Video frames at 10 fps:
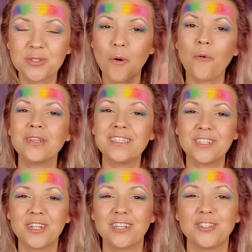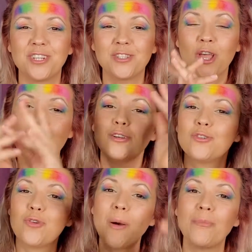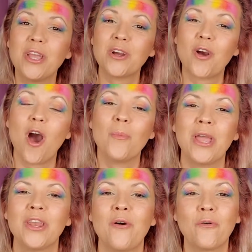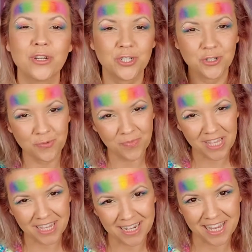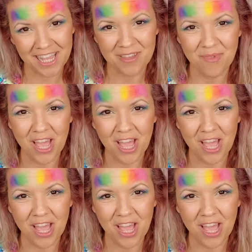or suggestions, drop me a comment or shoot me an email.